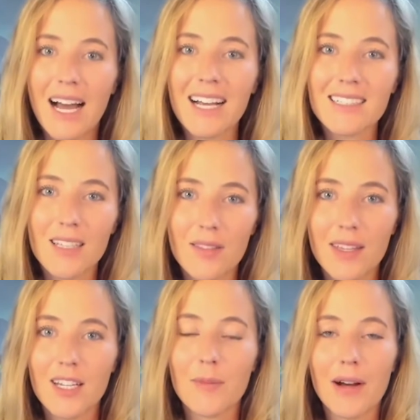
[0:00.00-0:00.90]
I got to
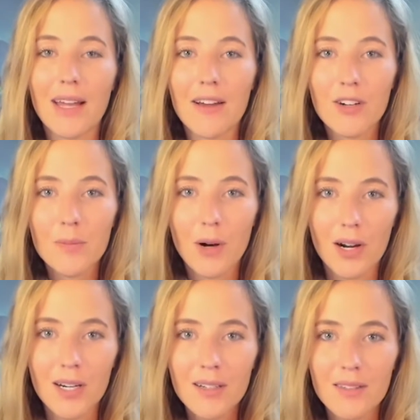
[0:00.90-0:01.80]
think about every
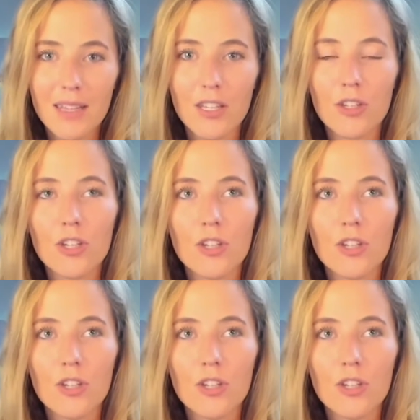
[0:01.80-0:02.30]
part that